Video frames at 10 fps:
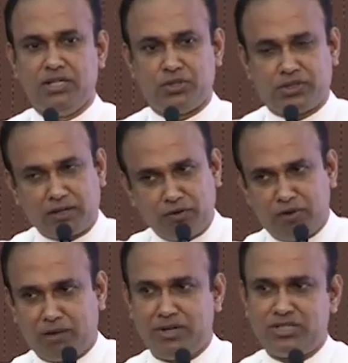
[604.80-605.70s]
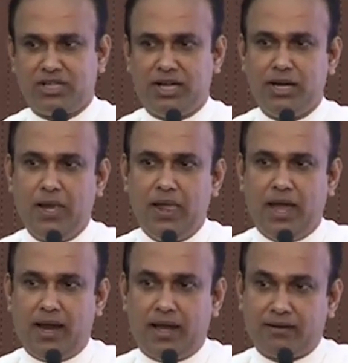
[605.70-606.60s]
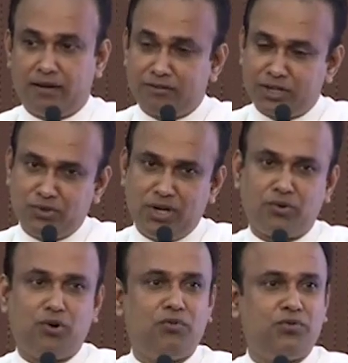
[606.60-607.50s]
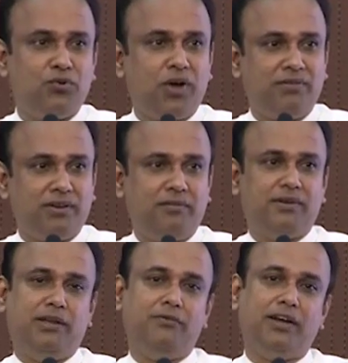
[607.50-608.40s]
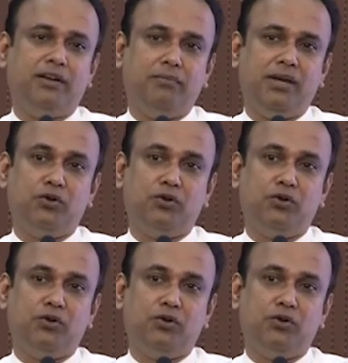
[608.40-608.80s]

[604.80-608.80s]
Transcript: So thank you very much again, and I congratulate all of you having invited me,